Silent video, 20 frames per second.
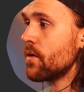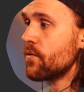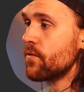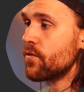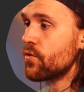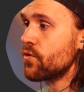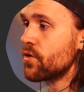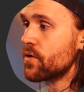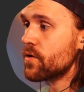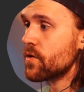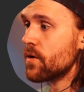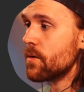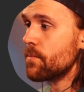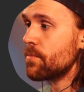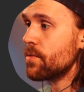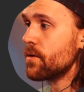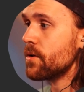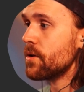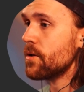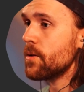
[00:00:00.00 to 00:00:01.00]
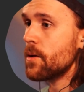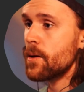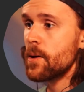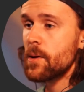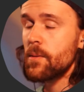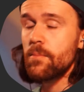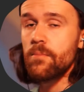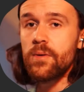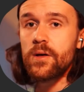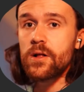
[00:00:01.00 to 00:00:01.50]
for example,
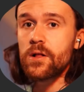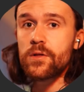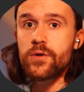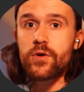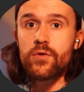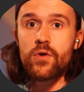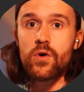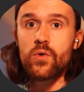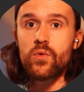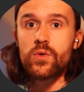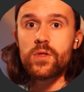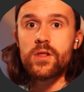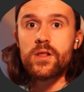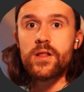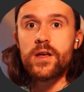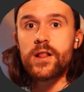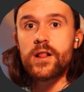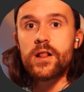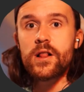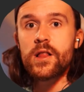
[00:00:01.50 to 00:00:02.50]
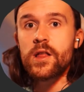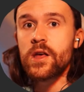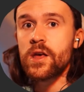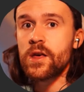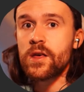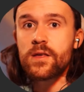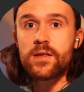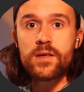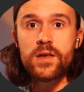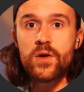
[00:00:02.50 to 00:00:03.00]
build your own little
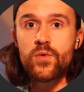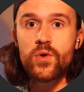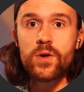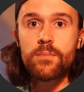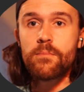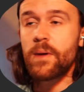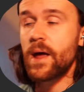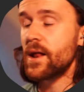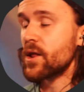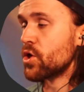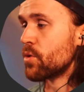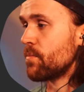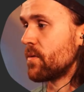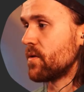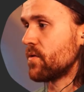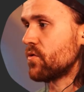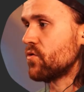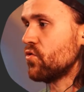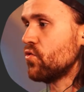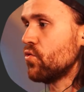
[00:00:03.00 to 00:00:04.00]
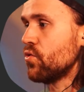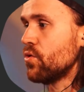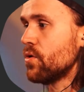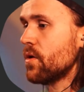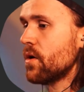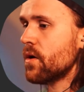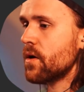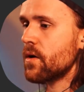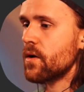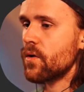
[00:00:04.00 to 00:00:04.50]
secret management tool
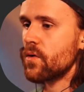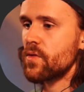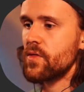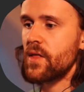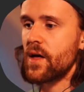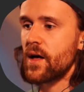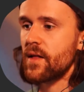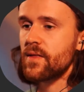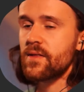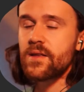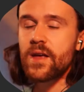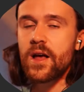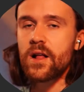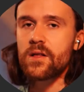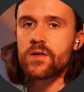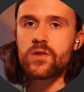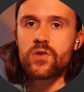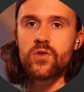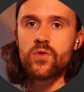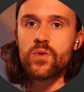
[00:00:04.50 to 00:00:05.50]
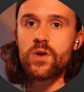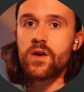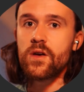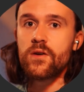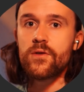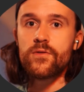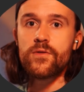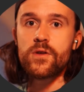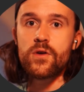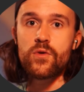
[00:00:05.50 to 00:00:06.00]
that tells you
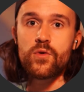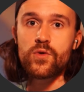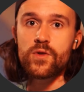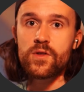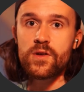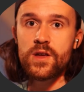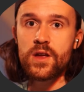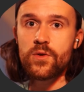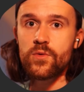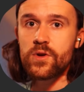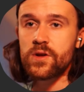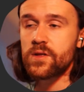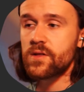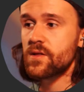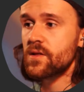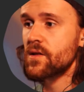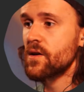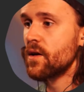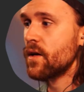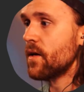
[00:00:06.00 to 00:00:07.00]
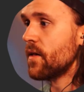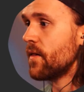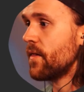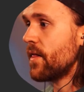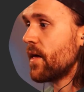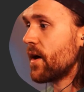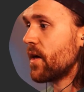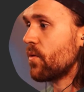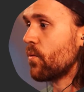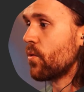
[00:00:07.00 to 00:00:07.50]
if there are secrets
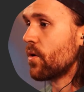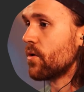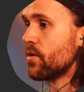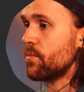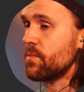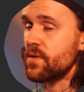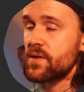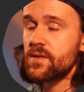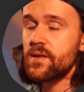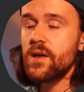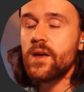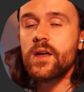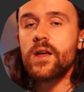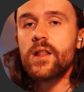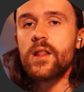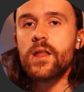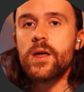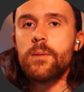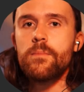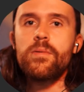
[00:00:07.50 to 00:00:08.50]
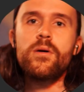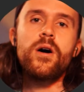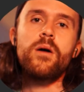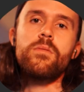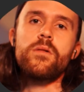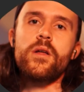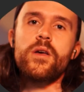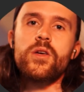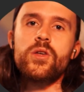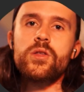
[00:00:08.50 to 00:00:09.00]
that were mistakenly
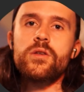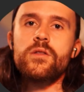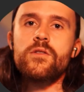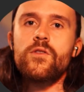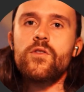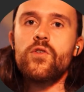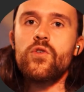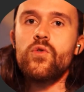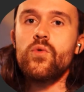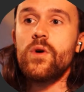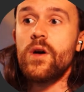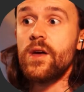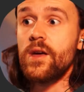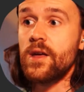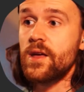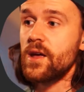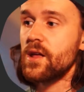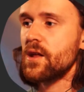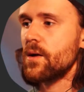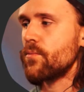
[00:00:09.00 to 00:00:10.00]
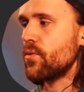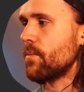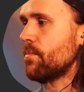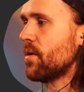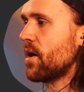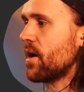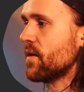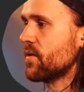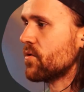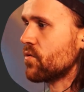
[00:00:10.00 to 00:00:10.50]
published to a GitHub
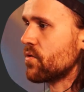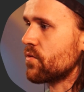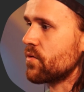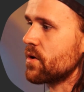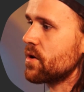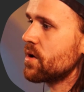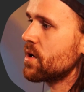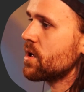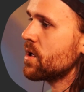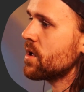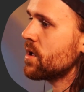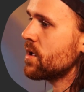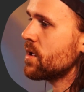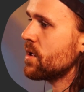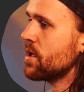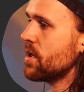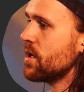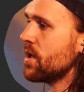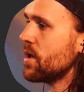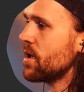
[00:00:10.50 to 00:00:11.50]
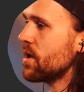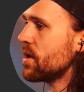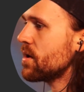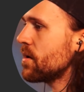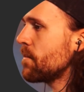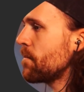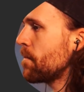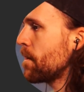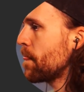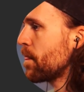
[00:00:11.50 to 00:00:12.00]
repository. And
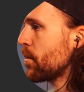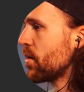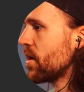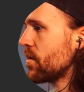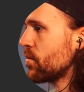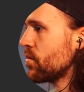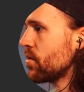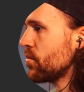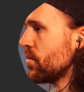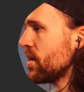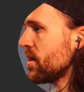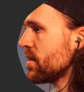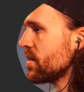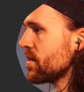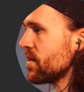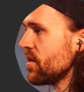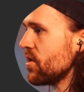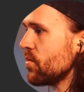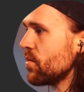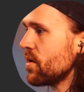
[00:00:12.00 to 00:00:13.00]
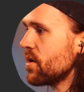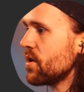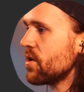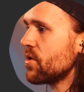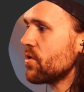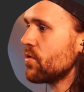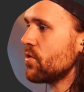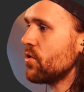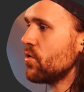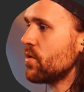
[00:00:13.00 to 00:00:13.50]
what we can see over
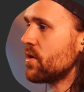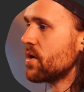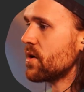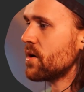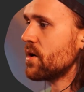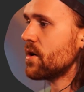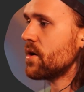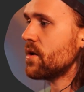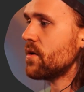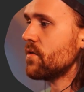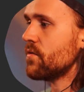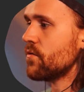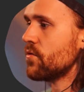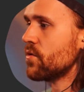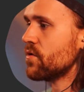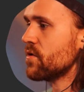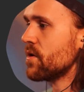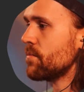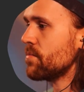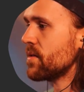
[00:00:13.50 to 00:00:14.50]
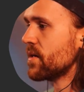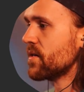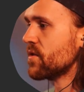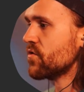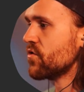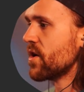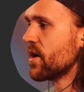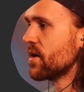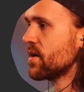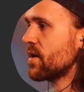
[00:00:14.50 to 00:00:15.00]
here, you can, for example,
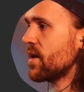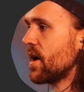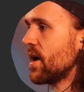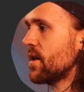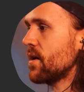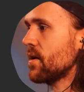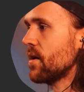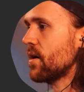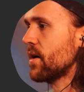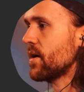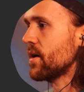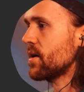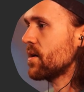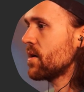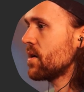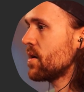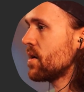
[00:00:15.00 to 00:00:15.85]
extract data like